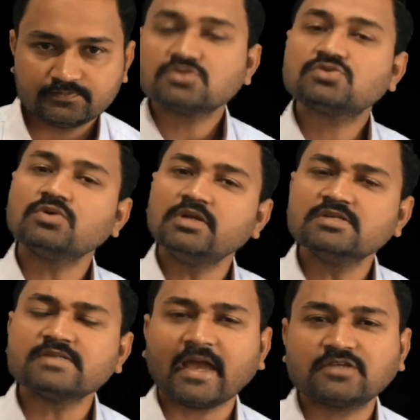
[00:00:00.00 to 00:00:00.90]
So it
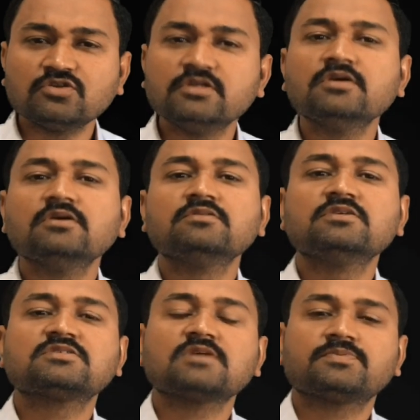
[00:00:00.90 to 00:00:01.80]
is actually the
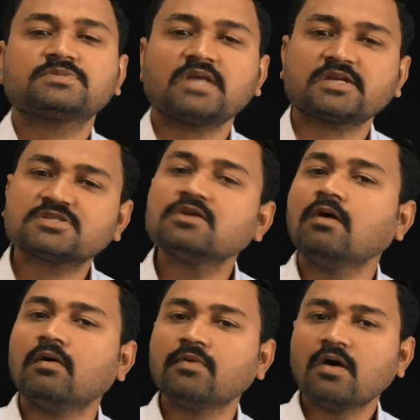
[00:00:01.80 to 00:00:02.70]
subtraction
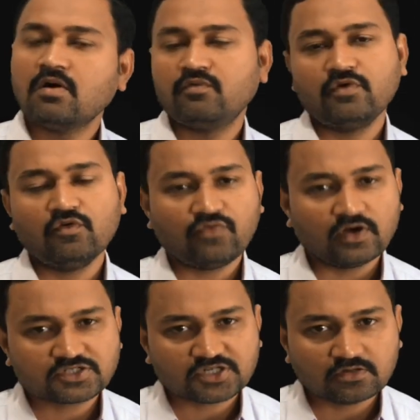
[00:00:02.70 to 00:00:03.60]
of wave
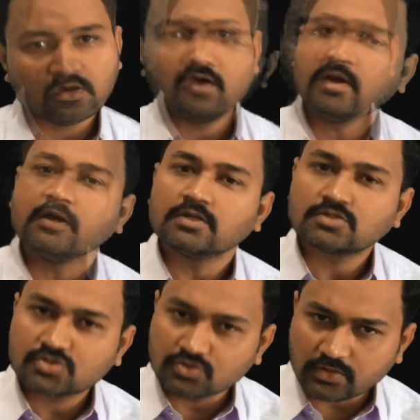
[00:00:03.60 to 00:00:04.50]
function of
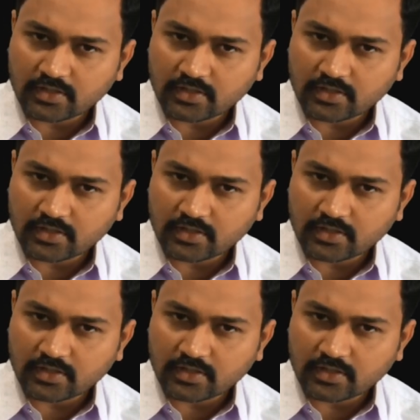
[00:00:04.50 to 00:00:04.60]
two